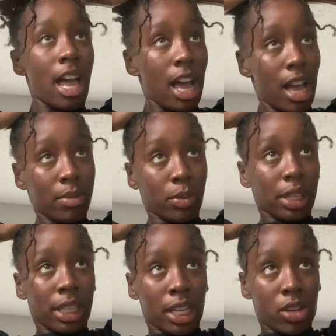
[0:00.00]
I'm
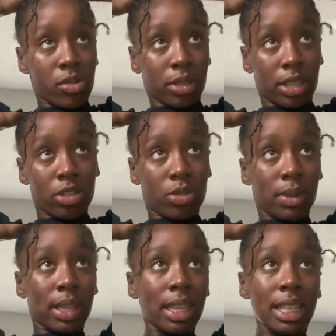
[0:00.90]
really only
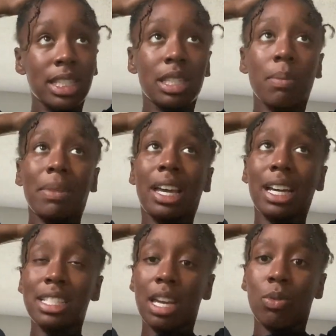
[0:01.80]
doing this
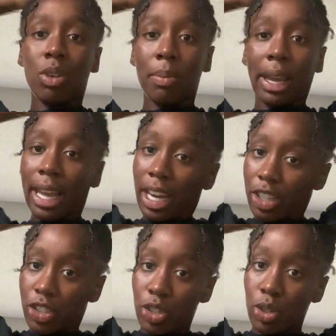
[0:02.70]
because I want my
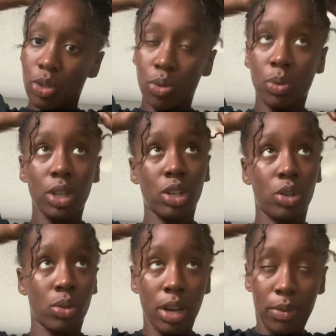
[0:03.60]
hair to
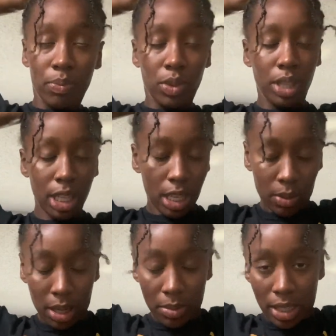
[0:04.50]
grow. You get
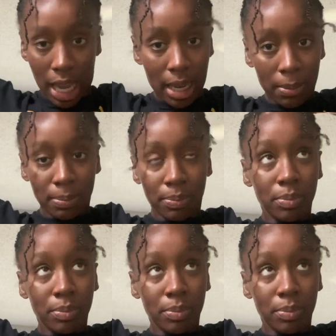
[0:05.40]
what I'm saying?